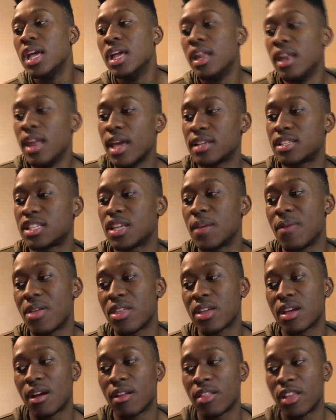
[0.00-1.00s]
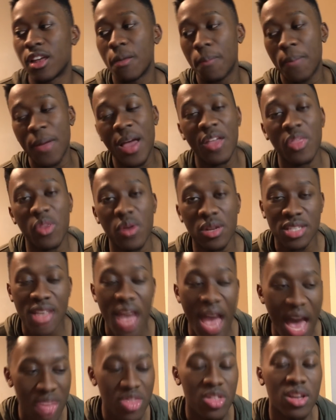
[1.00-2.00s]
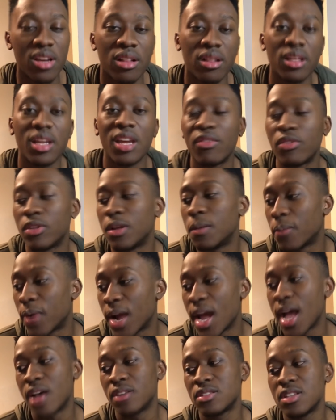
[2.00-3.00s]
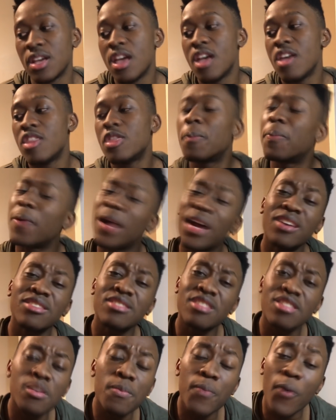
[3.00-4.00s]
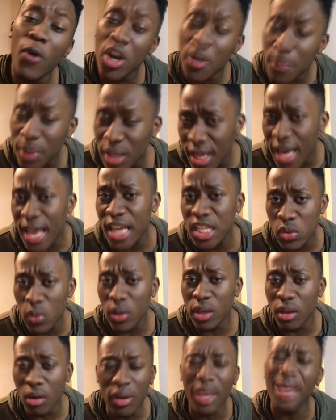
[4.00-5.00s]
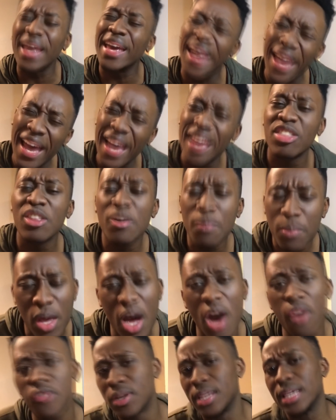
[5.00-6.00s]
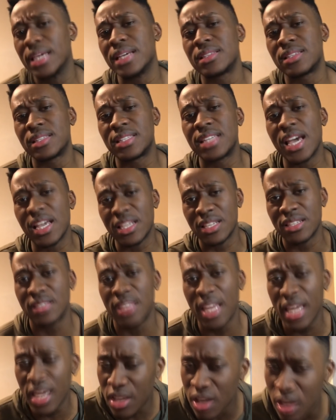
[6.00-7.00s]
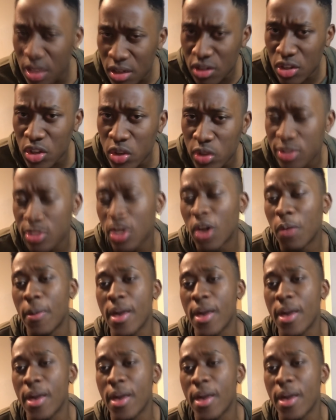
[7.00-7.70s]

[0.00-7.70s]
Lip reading: Next game, the Carolina Panthers at the Cleveland Browns. The Browns disappointed me last week, okay? I had them covering against the Texans. They couldn't do so.